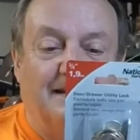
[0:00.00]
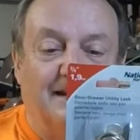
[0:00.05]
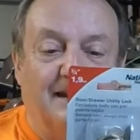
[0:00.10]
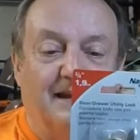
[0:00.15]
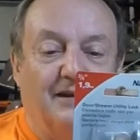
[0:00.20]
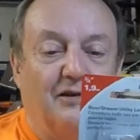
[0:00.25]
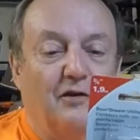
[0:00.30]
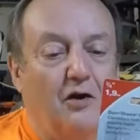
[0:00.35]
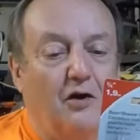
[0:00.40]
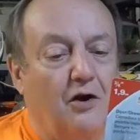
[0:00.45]

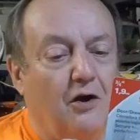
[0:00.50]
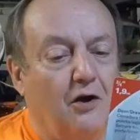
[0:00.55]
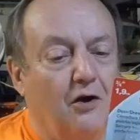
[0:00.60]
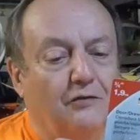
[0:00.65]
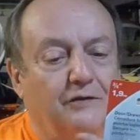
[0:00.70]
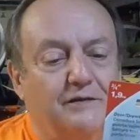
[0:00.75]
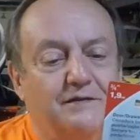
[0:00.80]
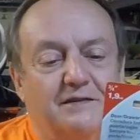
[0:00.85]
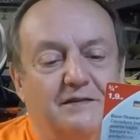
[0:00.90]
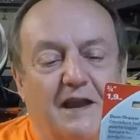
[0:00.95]
it. All
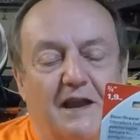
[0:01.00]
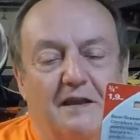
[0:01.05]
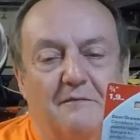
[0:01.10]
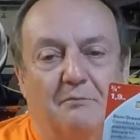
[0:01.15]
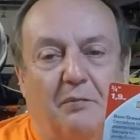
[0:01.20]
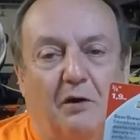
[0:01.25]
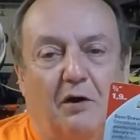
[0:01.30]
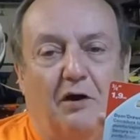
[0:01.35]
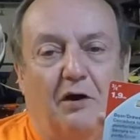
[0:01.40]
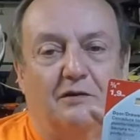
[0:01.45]
the same
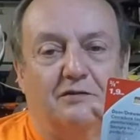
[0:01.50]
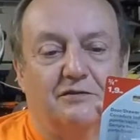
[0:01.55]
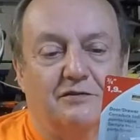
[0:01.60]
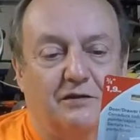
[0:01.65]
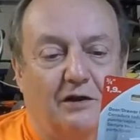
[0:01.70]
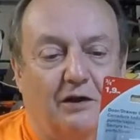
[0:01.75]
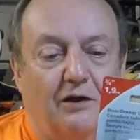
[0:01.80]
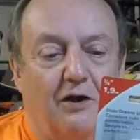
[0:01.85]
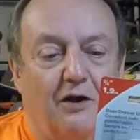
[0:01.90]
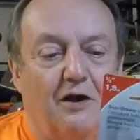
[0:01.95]
parts,
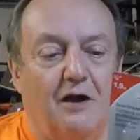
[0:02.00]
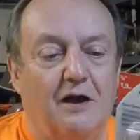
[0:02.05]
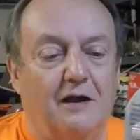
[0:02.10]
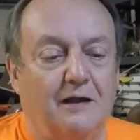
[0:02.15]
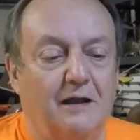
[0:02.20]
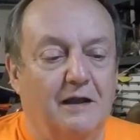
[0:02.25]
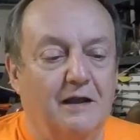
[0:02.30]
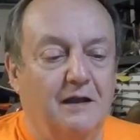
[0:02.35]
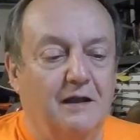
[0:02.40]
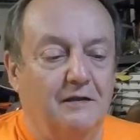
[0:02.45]
the lock.
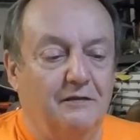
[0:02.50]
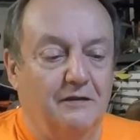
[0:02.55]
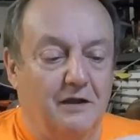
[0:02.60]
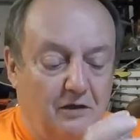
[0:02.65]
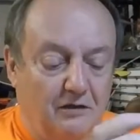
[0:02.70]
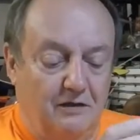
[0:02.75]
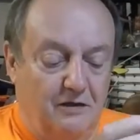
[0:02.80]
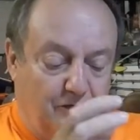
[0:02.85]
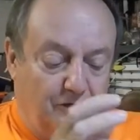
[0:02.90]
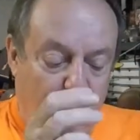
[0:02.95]
The
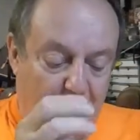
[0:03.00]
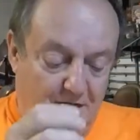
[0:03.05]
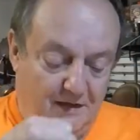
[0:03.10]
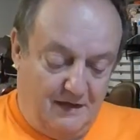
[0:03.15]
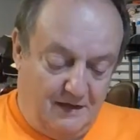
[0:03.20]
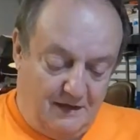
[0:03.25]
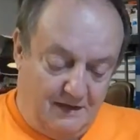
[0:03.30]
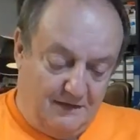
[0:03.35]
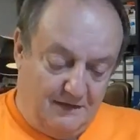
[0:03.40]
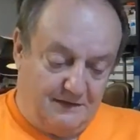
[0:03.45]
only thing
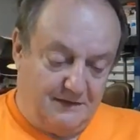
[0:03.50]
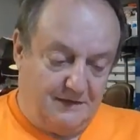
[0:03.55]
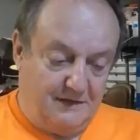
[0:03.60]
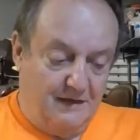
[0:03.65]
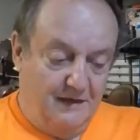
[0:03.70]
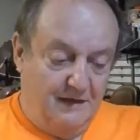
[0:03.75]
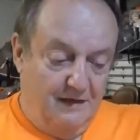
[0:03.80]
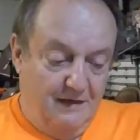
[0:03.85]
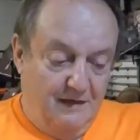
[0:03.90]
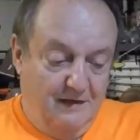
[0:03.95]
is,
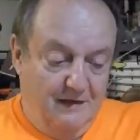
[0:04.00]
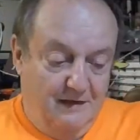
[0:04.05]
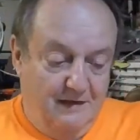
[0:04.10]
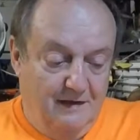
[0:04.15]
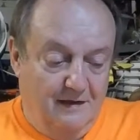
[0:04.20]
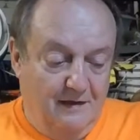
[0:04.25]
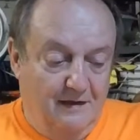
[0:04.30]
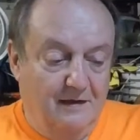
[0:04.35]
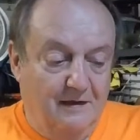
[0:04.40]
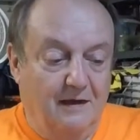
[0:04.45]

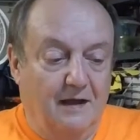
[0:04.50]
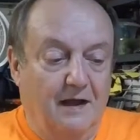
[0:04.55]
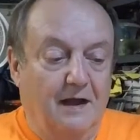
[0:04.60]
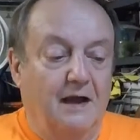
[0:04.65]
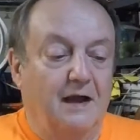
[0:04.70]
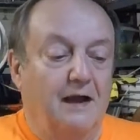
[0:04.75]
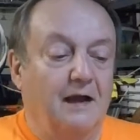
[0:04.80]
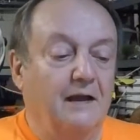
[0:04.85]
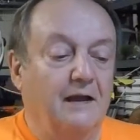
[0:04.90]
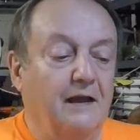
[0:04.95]

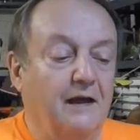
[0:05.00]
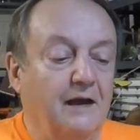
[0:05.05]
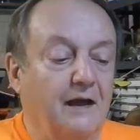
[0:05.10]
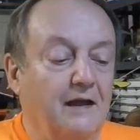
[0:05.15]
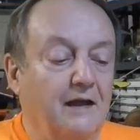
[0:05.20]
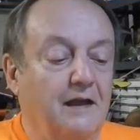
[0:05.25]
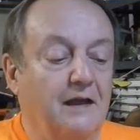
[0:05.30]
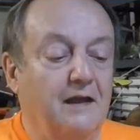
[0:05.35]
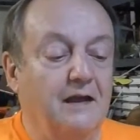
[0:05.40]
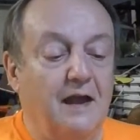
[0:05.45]

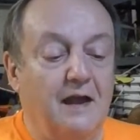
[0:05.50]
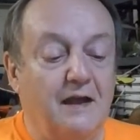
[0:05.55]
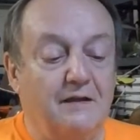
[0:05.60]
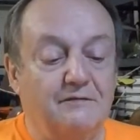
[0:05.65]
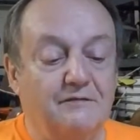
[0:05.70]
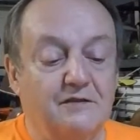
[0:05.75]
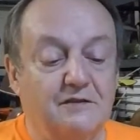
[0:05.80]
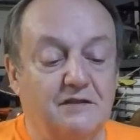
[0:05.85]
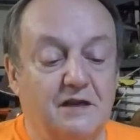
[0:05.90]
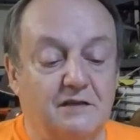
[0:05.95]
it
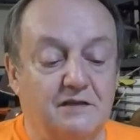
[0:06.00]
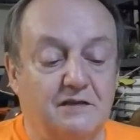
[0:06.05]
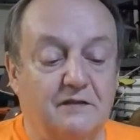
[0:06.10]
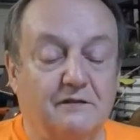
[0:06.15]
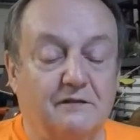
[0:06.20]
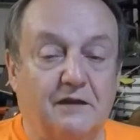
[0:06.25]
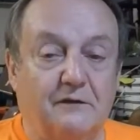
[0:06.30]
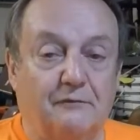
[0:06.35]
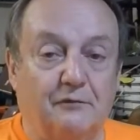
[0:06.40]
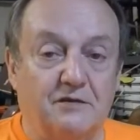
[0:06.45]
has
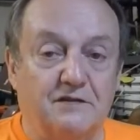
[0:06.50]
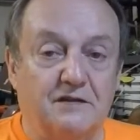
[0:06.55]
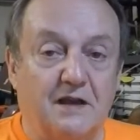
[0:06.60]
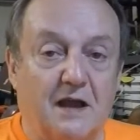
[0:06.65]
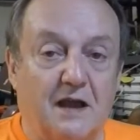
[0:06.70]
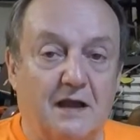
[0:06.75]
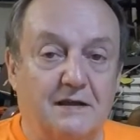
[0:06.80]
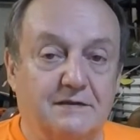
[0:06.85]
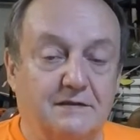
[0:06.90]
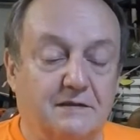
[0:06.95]
different
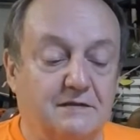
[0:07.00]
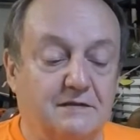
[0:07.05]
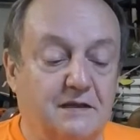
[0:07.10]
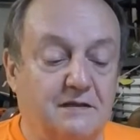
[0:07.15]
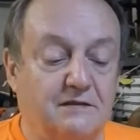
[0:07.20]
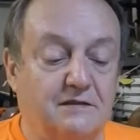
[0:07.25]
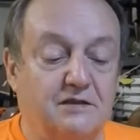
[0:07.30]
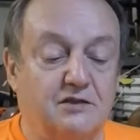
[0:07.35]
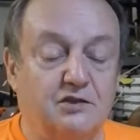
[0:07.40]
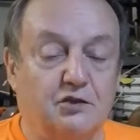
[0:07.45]
sizes.
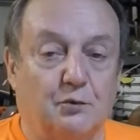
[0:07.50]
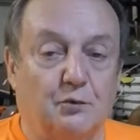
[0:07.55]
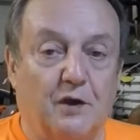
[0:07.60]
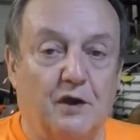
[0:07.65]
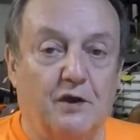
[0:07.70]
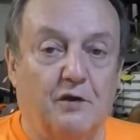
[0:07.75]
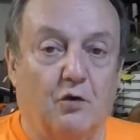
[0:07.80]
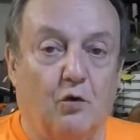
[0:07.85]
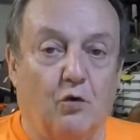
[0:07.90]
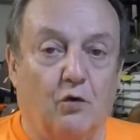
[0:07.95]
This is
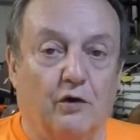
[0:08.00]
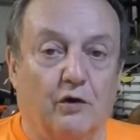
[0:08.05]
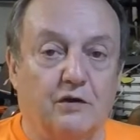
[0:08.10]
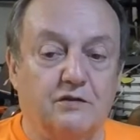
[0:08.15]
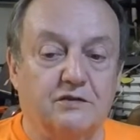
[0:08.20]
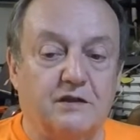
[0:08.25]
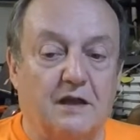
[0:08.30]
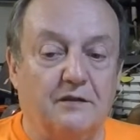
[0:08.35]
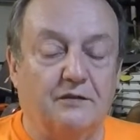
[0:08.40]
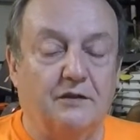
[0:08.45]

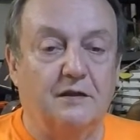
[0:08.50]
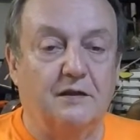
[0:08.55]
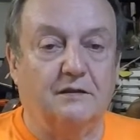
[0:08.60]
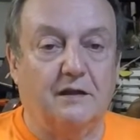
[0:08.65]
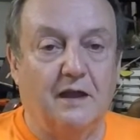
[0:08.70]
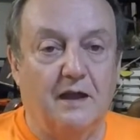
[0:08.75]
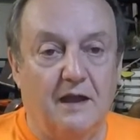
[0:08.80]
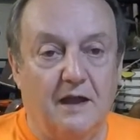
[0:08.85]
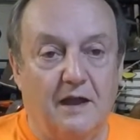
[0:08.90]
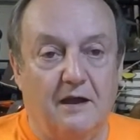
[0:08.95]
3/4. I think
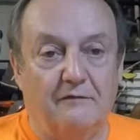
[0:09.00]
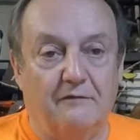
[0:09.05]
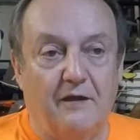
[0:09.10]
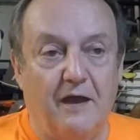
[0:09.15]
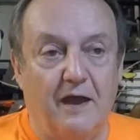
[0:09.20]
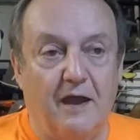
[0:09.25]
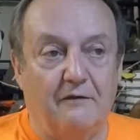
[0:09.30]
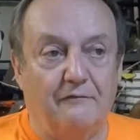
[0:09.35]
they have 1/2